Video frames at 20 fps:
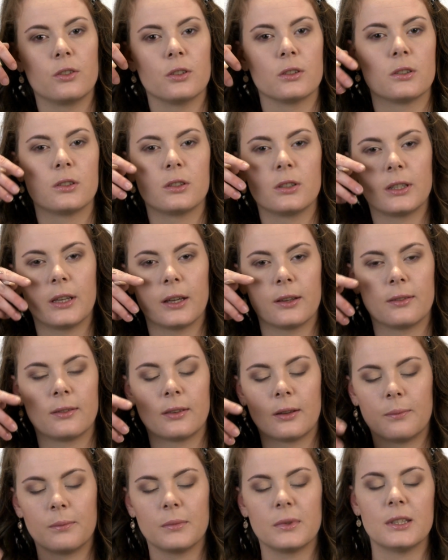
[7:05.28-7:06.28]
just to get
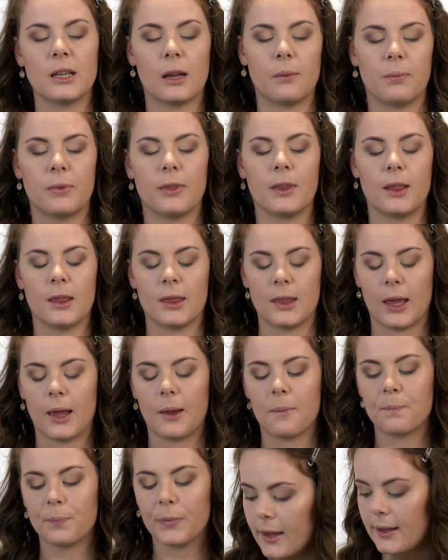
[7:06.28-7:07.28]
some depth in
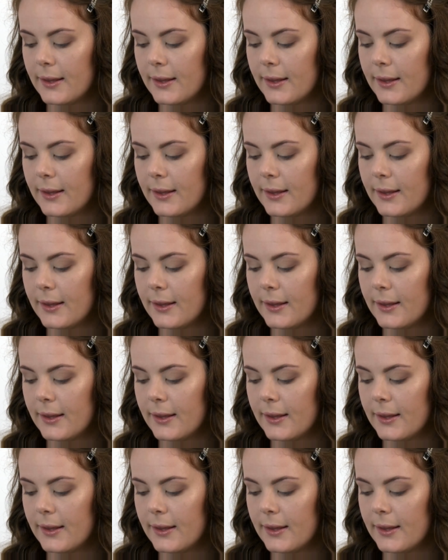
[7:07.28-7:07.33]
there.